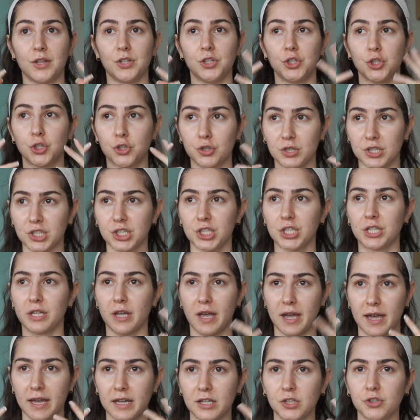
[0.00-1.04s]
nourishing,
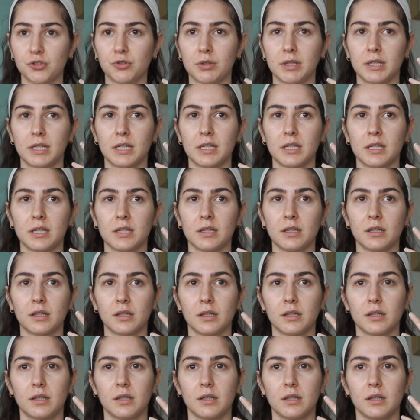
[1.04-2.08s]
hydrating,
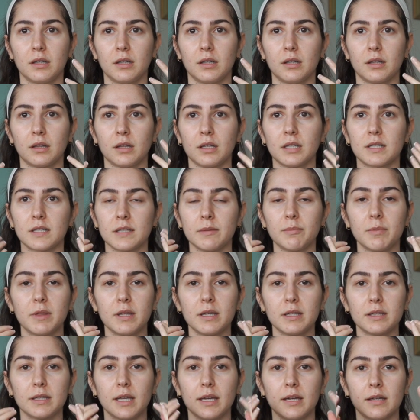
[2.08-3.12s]
like
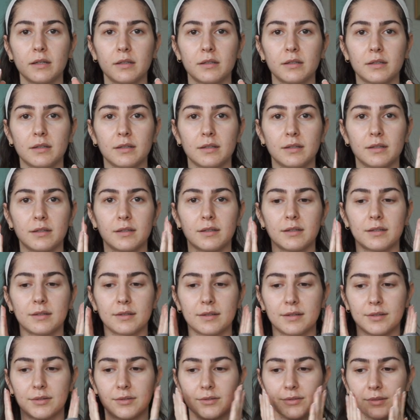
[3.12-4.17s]
something that
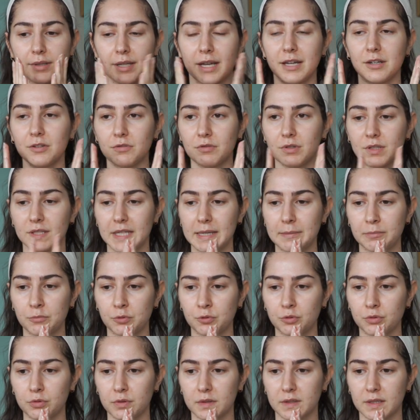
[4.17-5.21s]
kind of
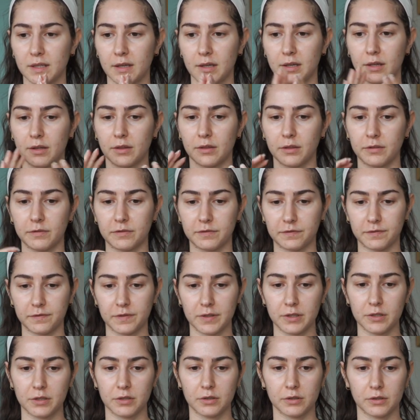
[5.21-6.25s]
resembles the
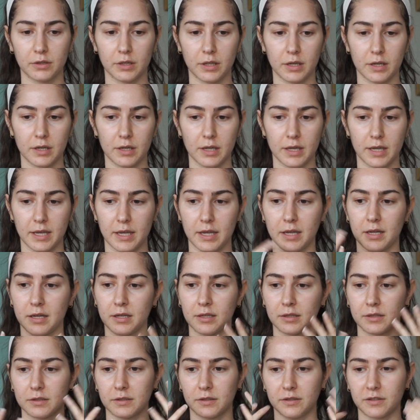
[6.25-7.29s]
feel
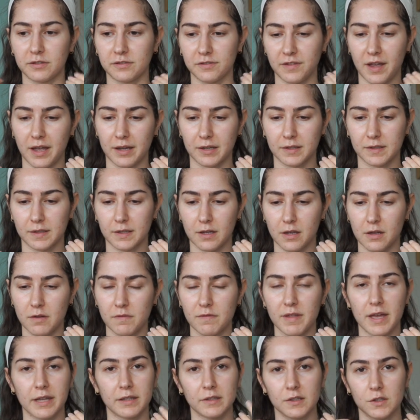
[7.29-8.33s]
and effects
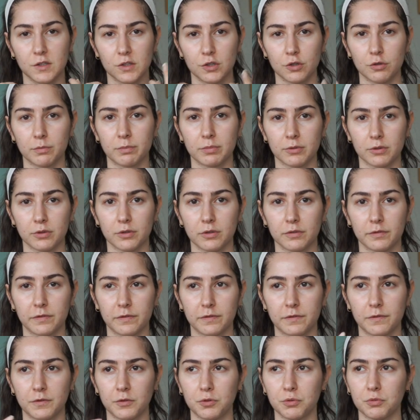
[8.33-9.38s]
of that
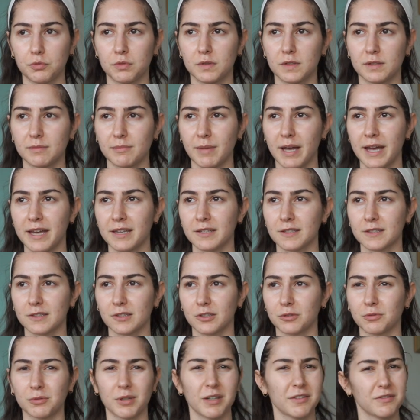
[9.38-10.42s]
Superfoods mask
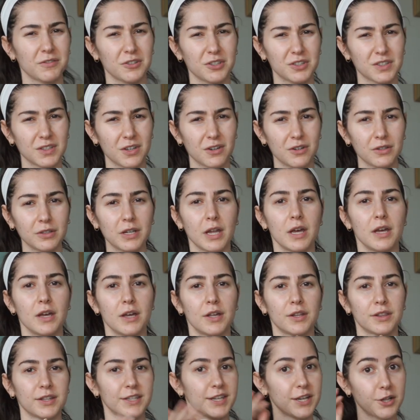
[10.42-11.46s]
or whatever it's called,
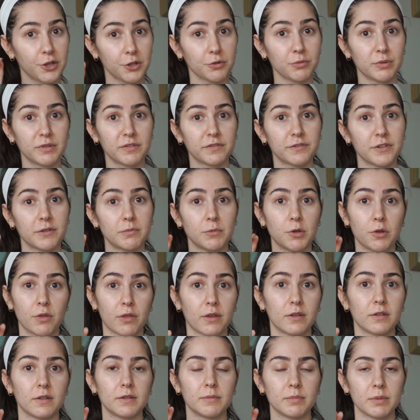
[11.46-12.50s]
the yellow one from
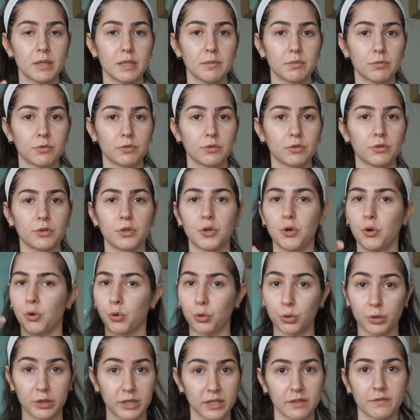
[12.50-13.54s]
Youth to the People,
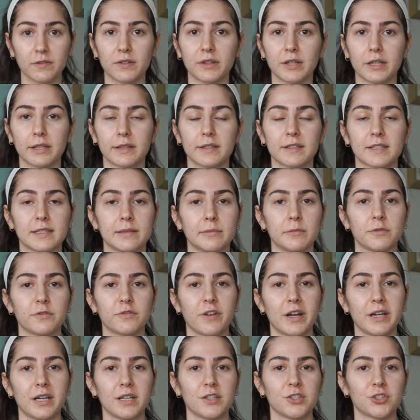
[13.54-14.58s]
or even like the Summer
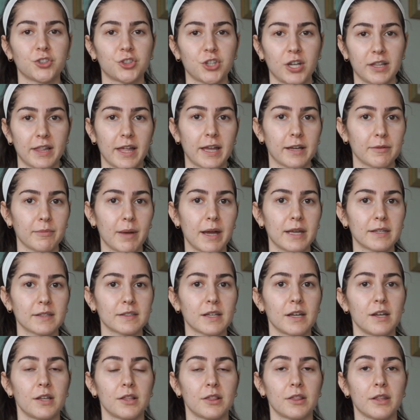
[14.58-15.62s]
Fridays Jet Lag
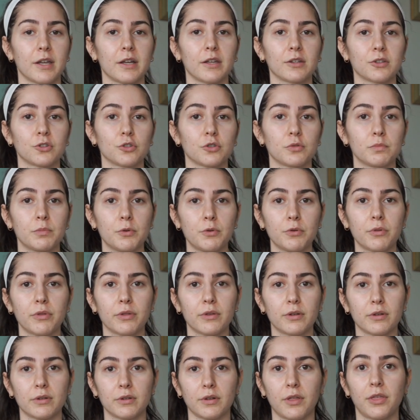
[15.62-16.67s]
Mask. Like they're
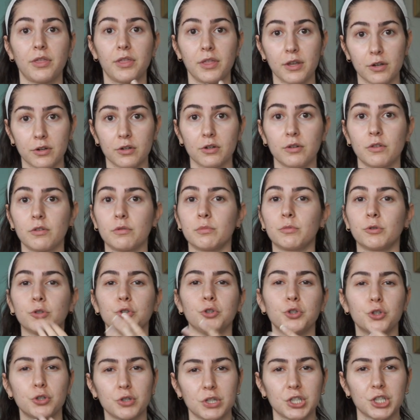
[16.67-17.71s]
both thicker, they're more
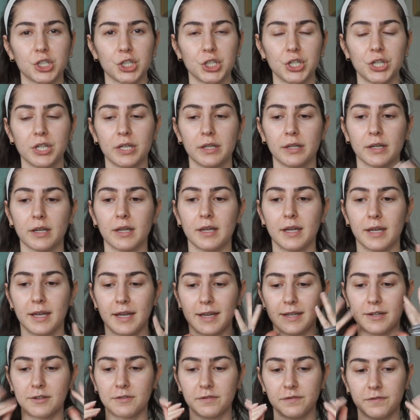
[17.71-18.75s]
nourishing,
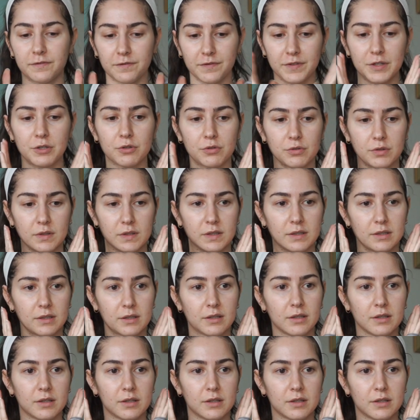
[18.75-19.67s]
and it feels